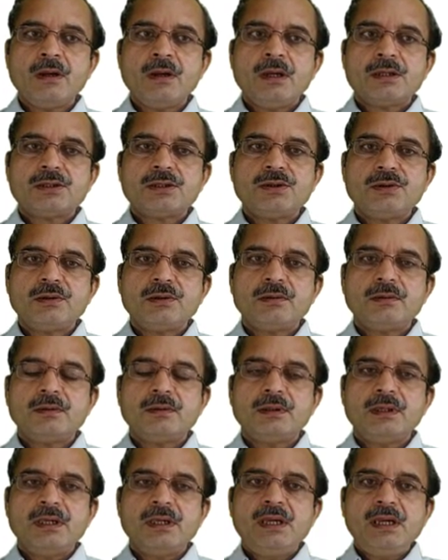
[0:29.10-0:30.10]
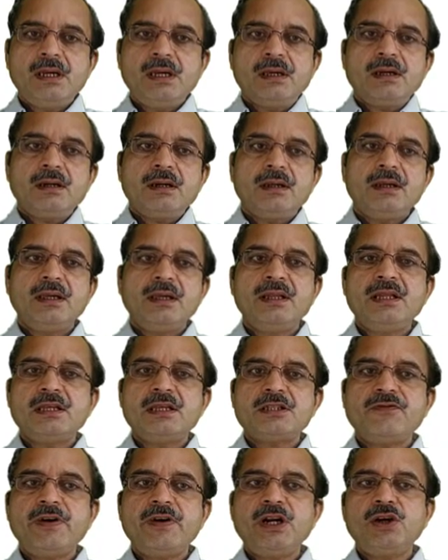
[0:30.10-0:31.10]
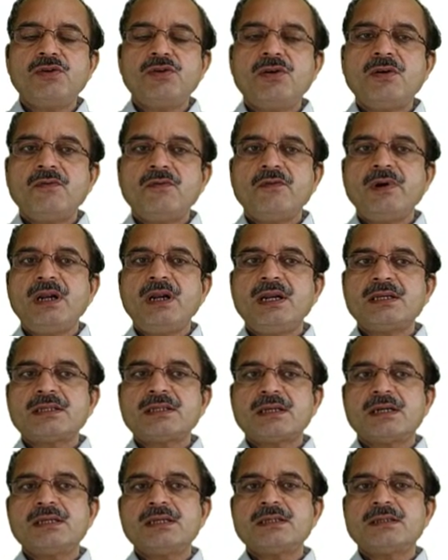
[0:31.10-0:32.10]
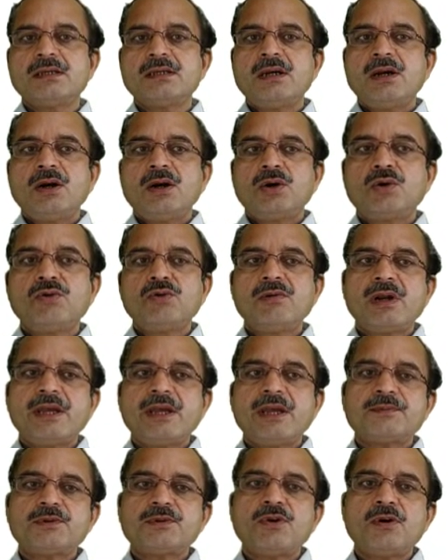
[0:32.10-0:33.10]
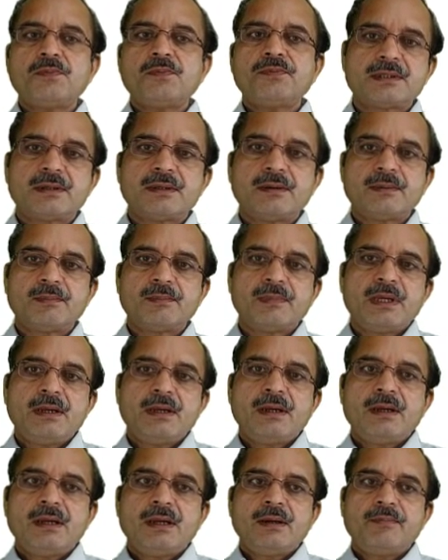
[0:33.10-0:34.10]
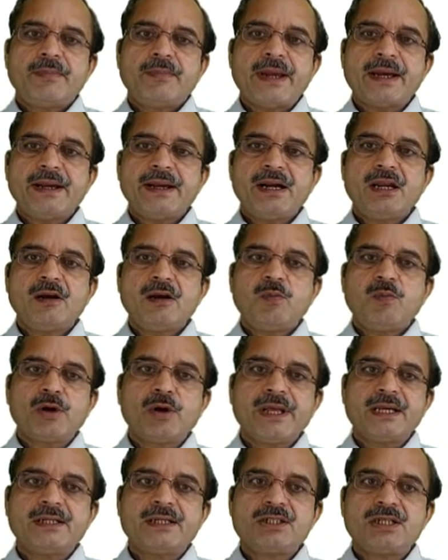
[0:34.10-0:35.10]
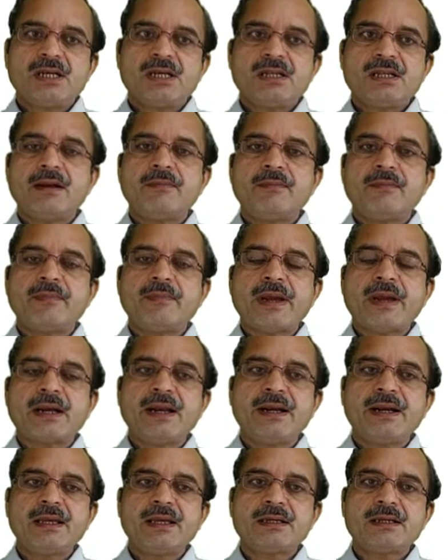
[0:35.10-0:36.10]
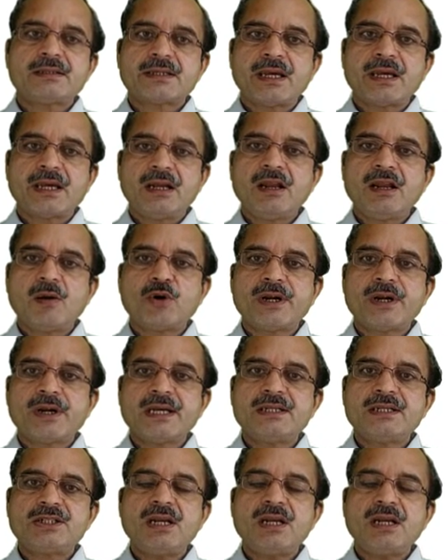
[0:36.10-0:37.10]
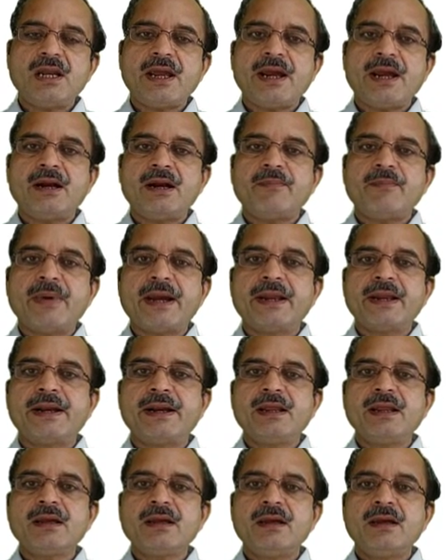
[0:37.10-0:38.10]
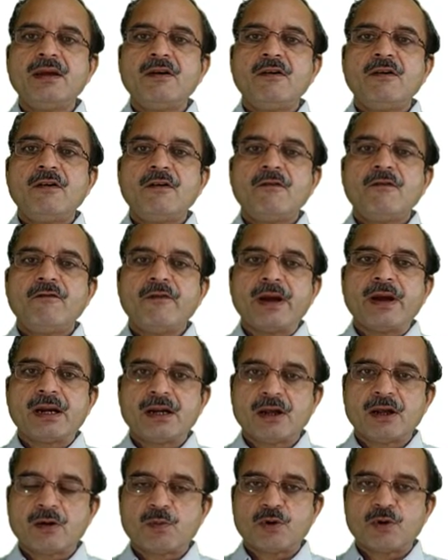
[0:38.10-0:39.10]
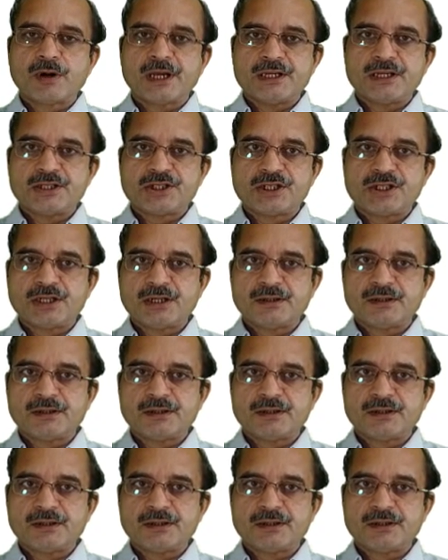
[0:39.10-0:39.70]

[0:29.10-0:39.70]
So here in this video, we'll discuss two types of magnetic potentials: magnetic scalar potential and magnetic vector potential.